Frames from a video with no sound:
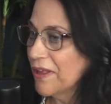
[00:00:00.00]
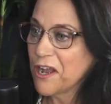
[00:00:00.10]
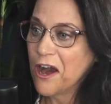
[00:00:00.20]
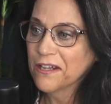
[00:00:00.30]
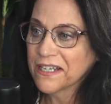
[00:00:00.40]
I
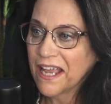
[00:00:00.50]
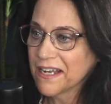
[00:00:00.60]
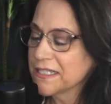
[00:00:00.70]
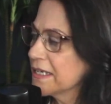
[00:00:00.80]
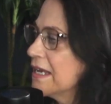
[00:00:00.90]
called
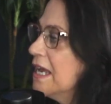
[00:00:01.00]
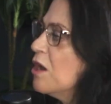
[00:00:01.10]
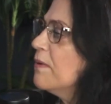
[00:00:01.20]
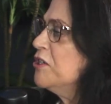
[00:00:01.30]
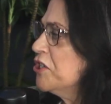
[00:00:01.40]
again. I said,
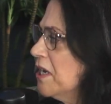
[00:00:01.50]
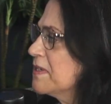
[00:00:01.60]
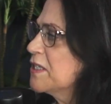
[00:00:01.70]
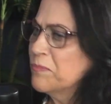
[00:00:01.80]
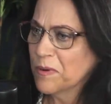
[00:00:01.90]
why don't you come
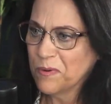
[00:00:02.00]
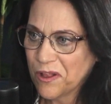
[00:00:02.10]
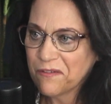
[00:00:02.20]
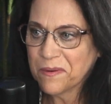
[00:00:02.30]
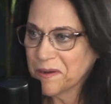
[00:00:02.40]
to Super
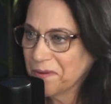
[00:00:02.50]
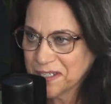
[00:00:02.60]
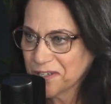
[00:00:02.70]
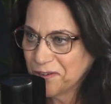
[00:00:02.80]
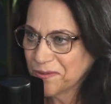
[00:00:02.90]
Bowl? Everybody
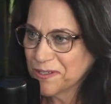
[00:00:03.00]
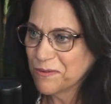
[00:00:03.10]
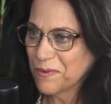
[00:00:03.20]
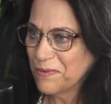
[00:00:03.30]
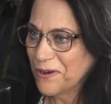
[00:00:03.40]
wants to go to a
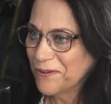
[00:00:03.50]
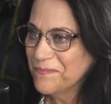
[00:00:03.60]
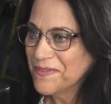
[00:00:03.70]
Super Bowl.